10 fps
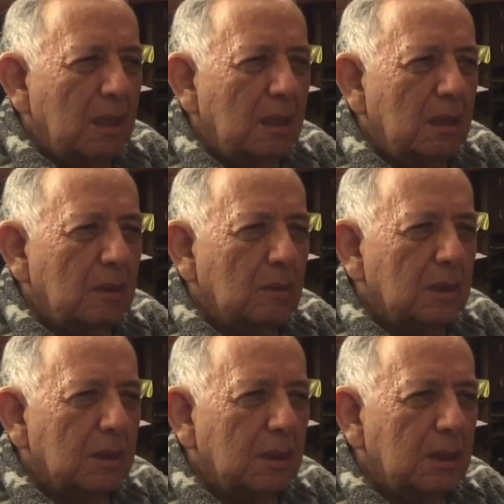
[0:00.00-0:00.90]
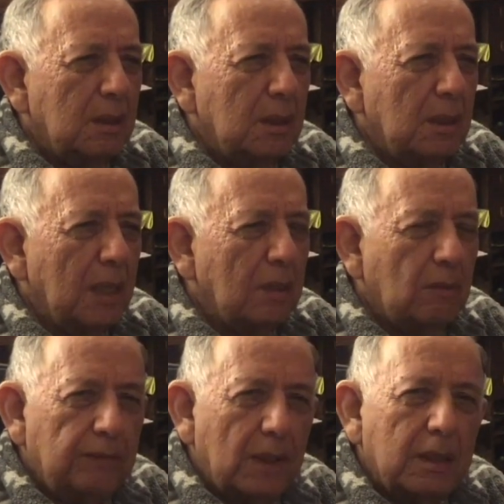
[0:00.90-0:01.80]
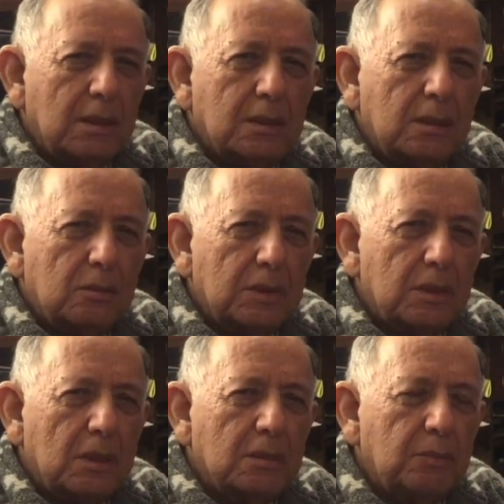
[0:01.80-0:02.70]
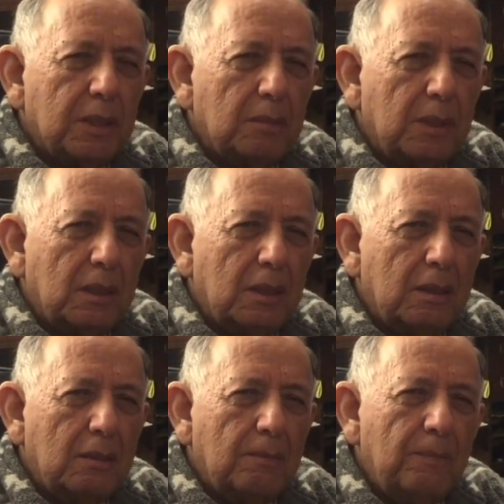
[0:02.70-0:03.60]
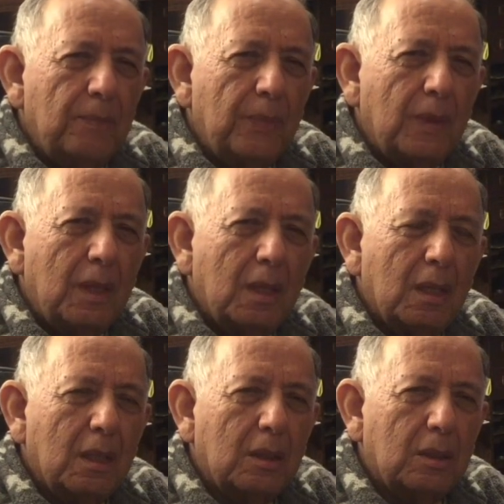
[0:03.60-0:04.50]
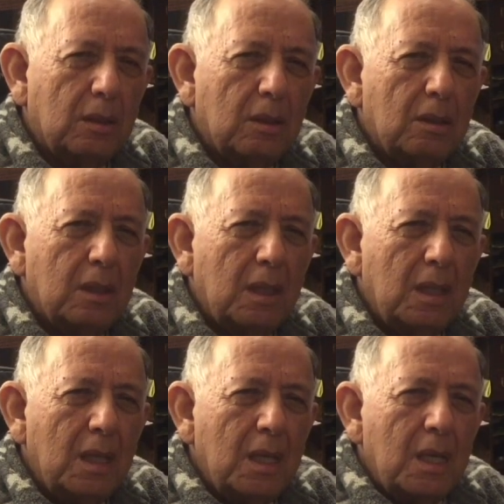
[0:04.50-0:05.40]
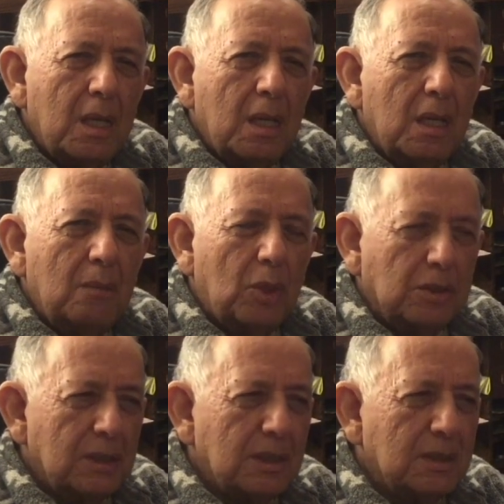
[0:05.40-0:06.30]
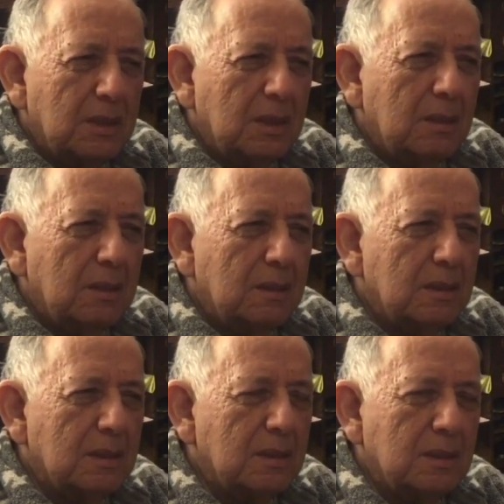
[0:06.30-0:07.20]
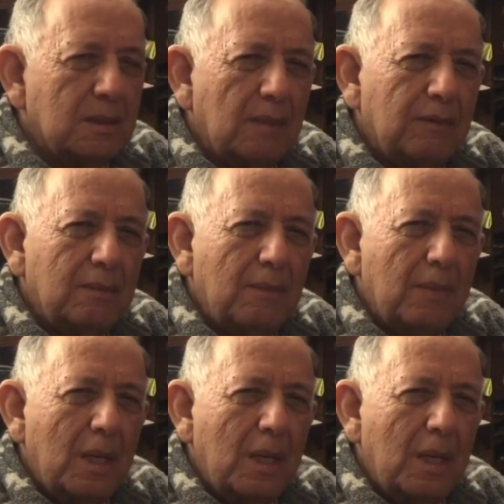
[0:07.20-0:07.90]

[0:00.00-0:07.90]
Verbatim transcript: Uh, when the Echo Flight incident, which I'll speak about later, occurred March 16th, 67,